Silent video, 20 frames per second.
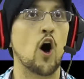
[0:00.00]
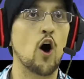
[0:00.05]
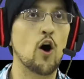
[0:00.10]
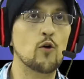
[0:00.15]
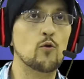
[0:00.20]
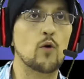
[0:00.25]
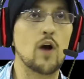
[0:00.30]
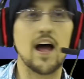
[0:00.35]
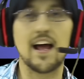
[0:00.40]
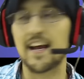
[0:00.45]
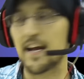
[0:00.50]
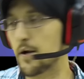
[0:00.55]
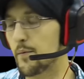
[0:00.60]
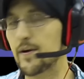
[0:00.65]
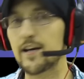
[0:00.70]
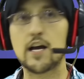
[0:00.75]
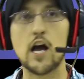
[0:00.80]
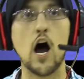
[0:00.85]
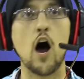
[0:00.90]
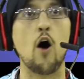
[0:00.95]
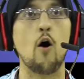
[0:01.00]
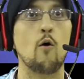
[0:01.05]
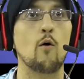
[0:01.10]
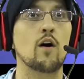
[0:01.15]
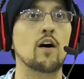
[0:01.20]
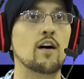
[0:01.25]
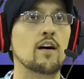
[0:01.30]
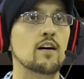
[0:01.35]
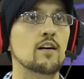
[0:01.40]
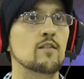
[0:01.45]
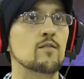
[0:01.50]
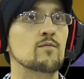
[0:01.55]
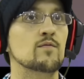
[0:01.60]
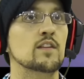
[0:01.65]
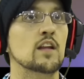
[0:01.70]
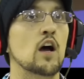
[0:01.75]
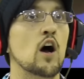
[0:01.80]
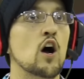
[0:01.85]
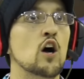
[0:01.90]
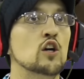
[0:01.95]
Alright, here we go.
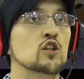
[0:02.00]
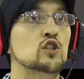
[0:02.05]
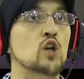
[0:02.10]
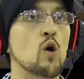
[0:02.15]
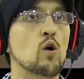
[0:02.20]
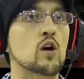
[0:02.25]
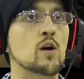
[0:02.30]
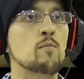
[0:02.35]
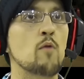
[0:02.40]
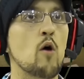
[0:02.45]
Joker